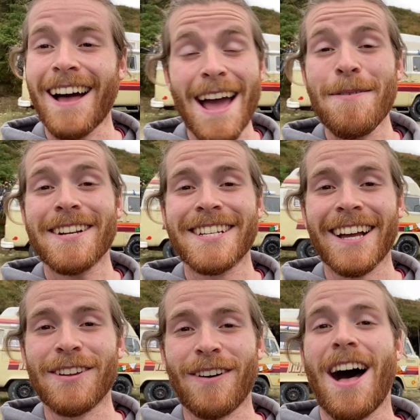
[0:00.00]
I am actually
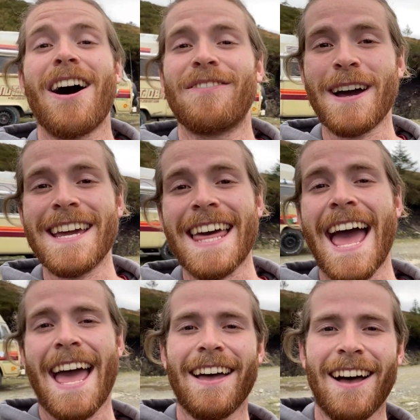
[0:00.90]
kind of halfway
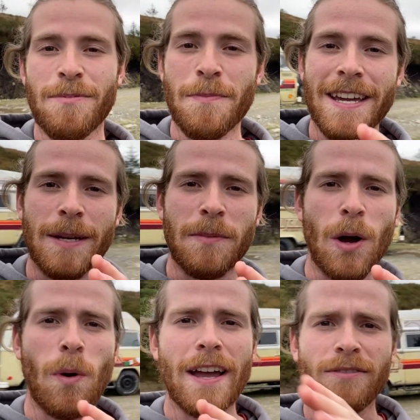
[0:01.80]
there. I've been making my
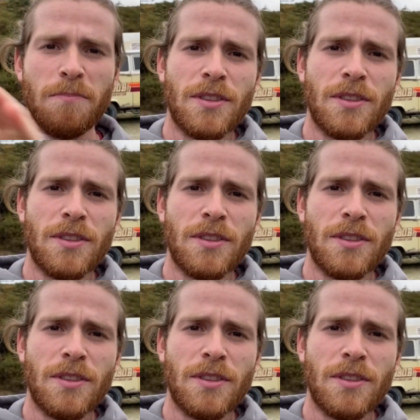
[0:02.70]
way from